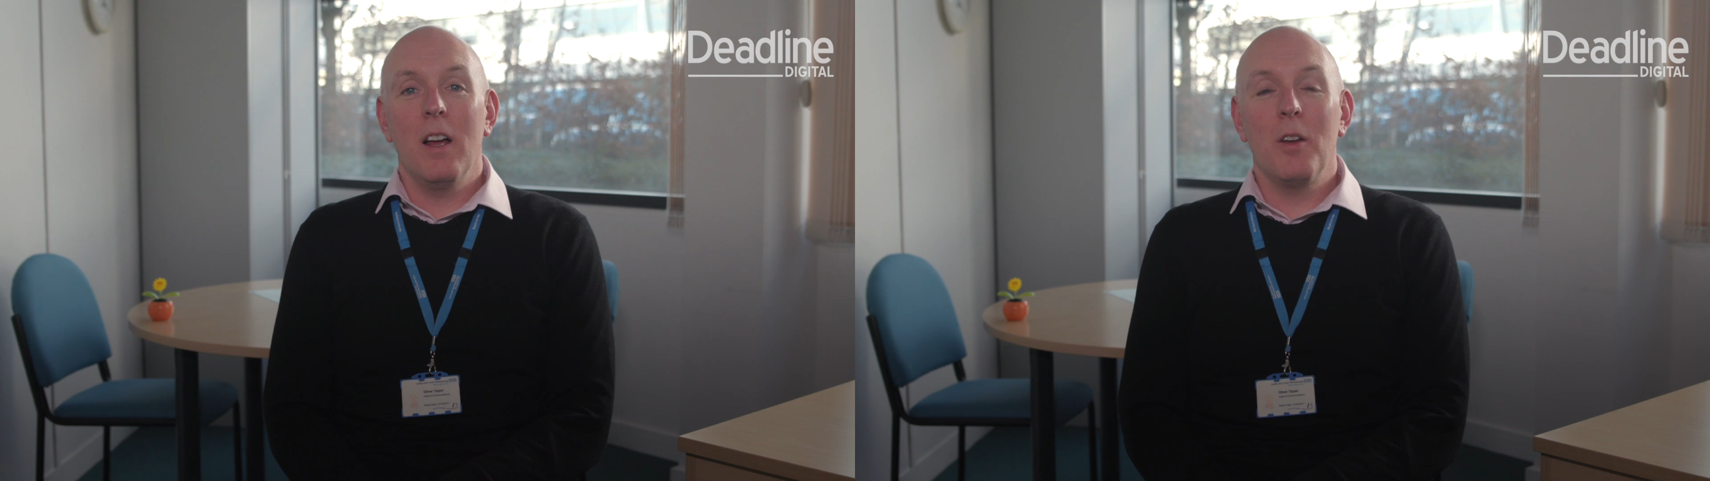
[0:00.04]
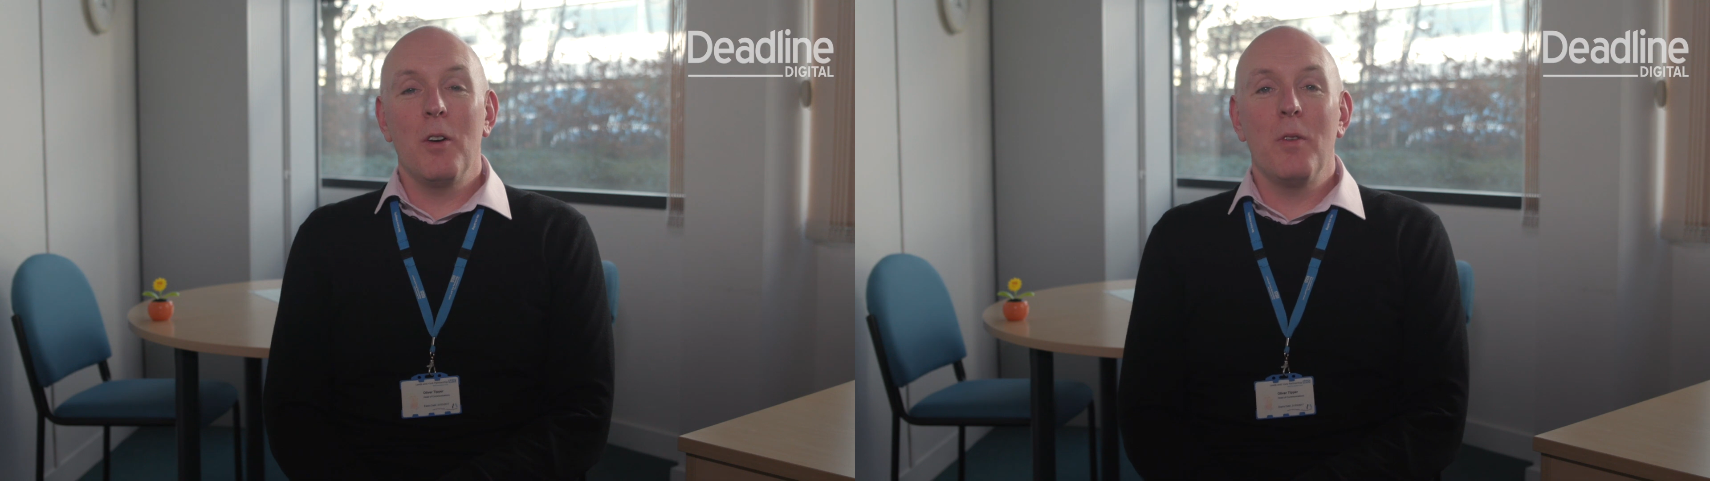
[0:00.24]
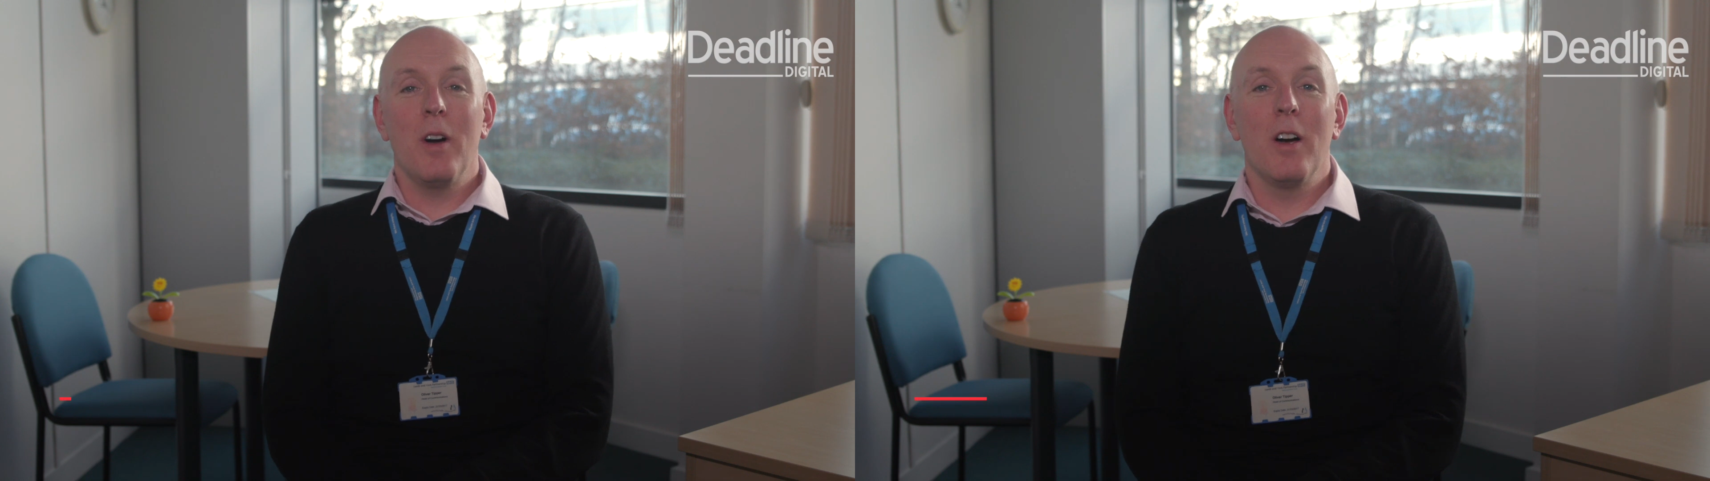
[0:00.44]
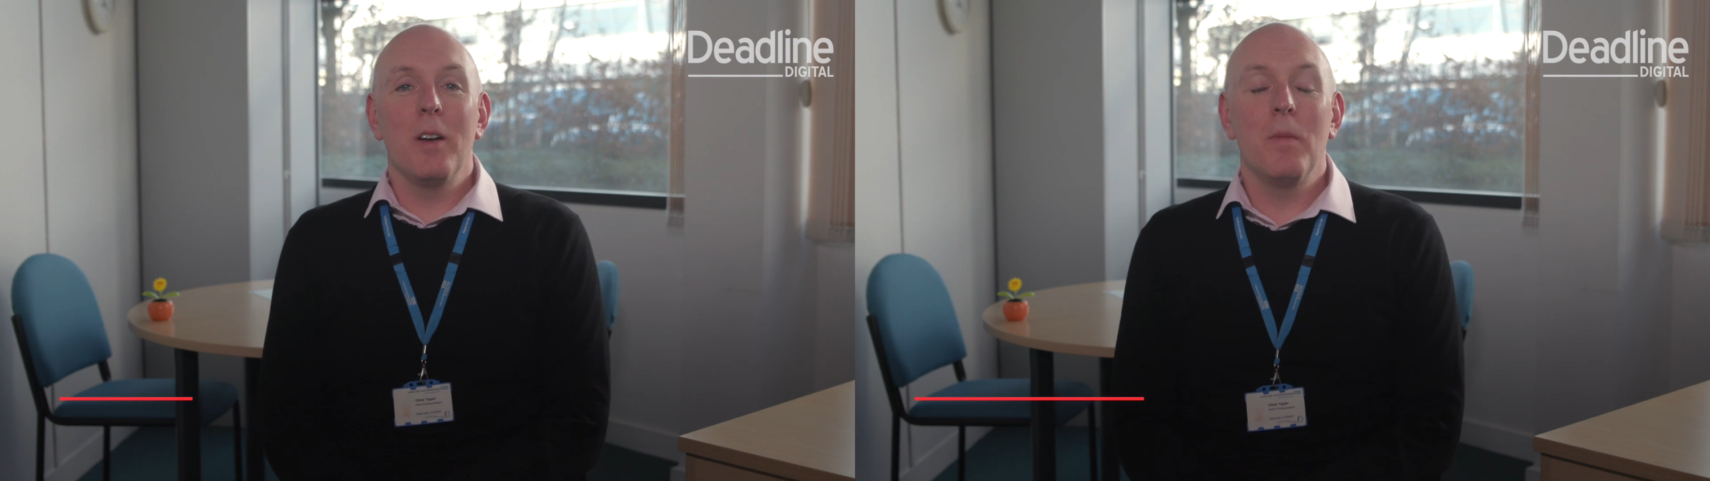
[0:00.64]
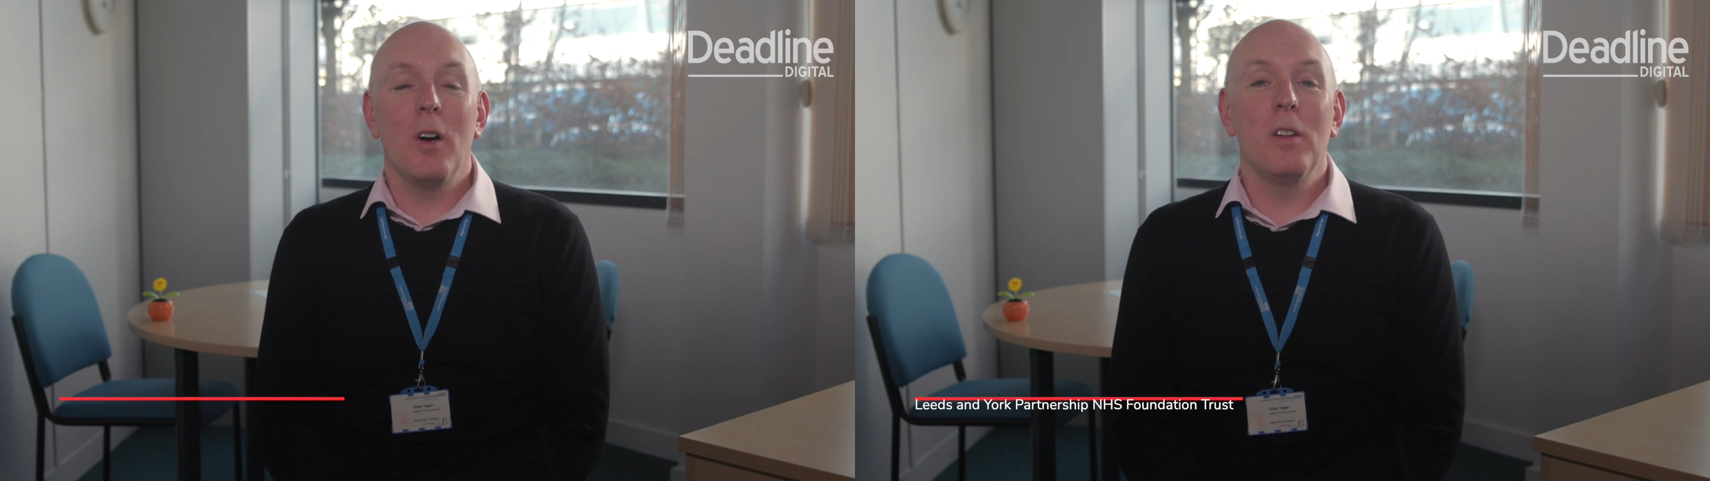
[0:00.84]
Hello,
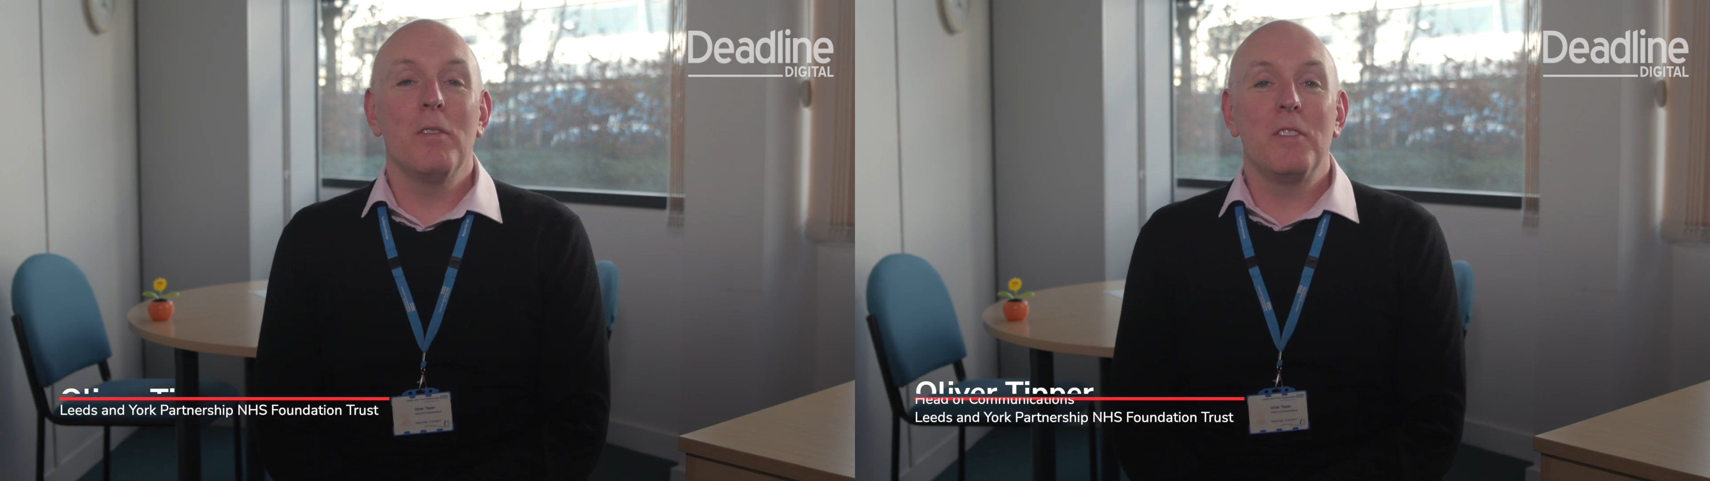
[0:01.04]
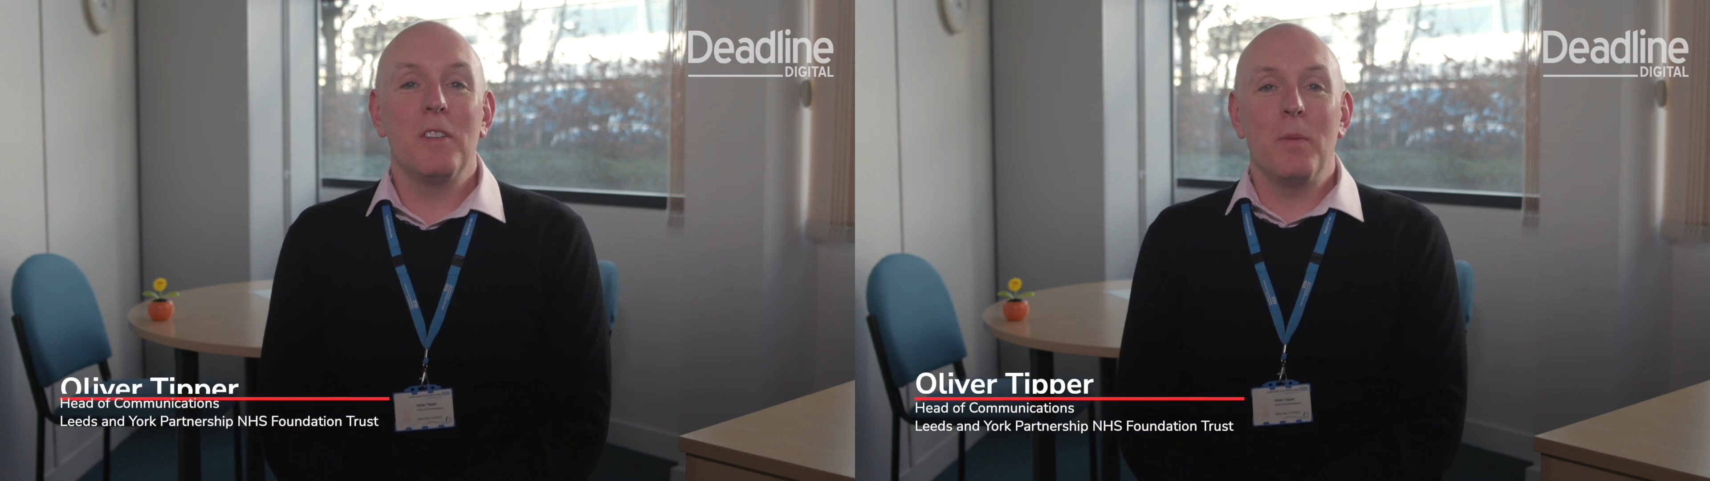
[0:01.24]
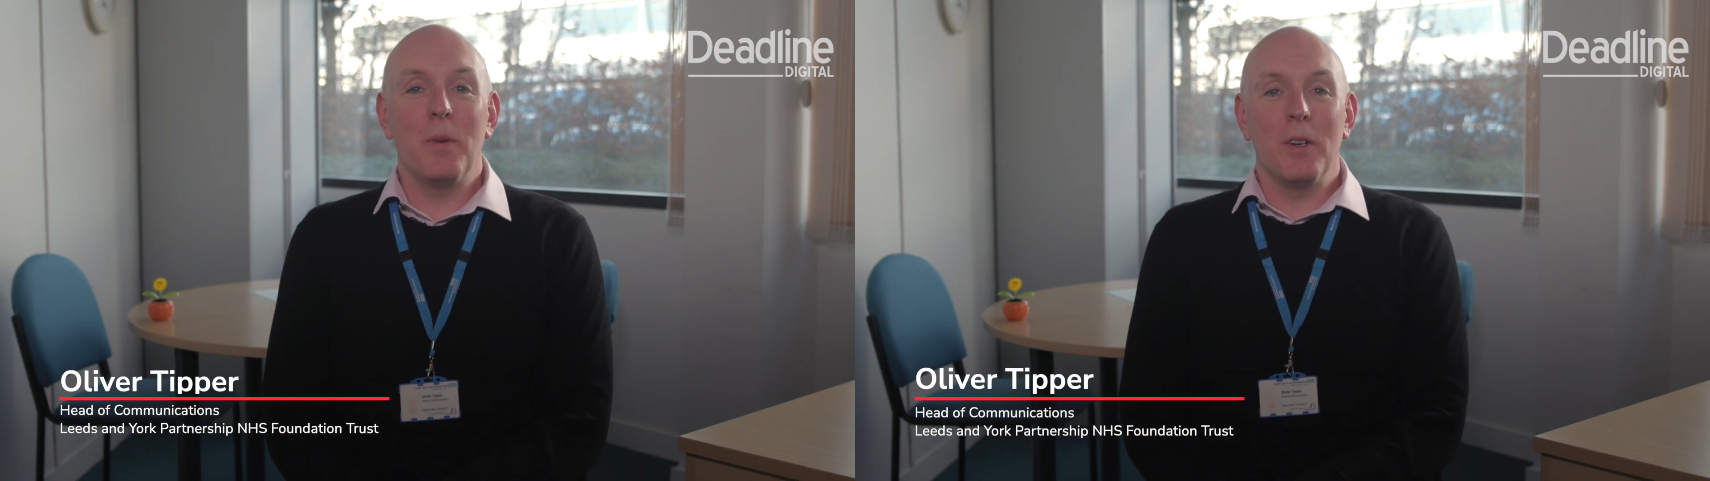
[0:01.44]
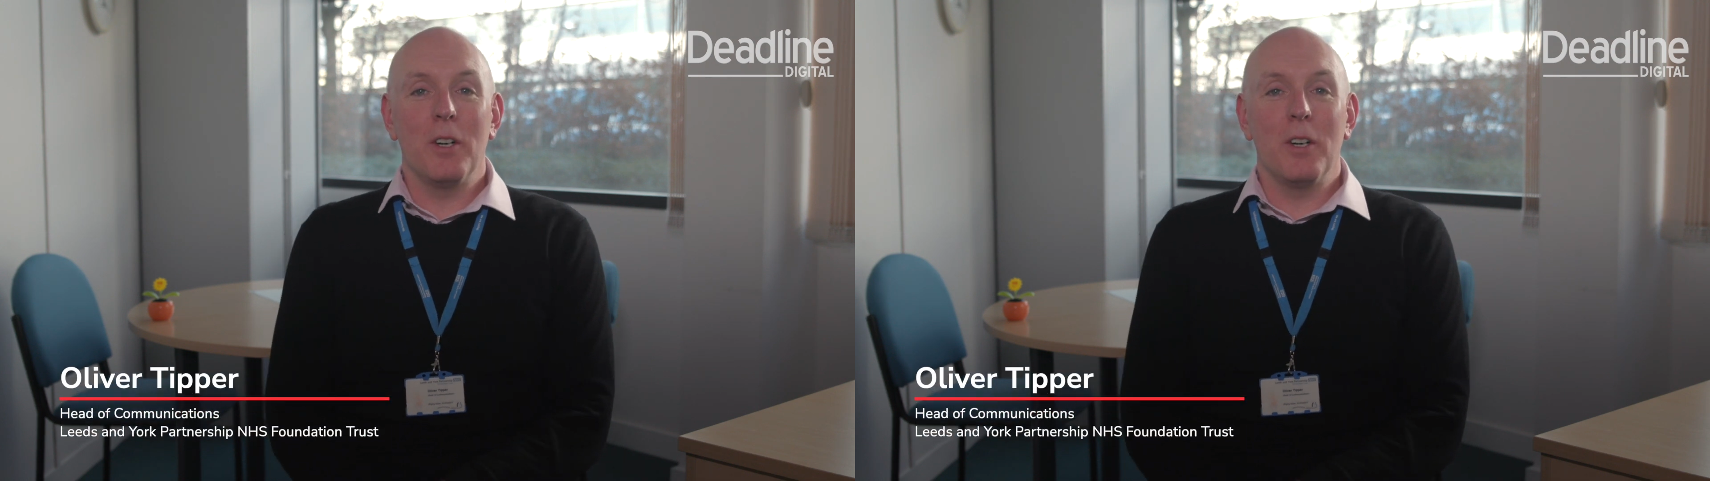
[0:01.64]
I'm Oliver Tipper.